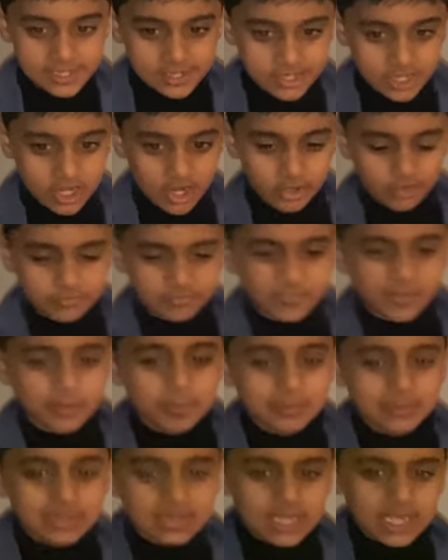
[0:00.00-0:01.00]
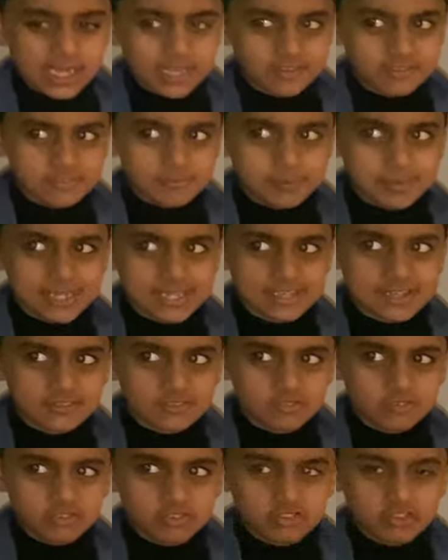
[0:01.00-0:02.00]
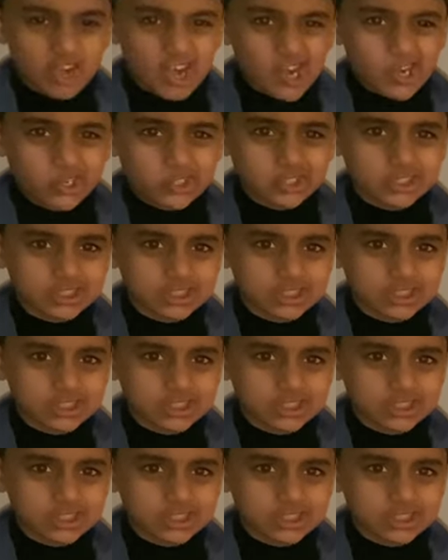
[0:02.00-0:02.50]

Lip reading: You know from Lying to Me the song?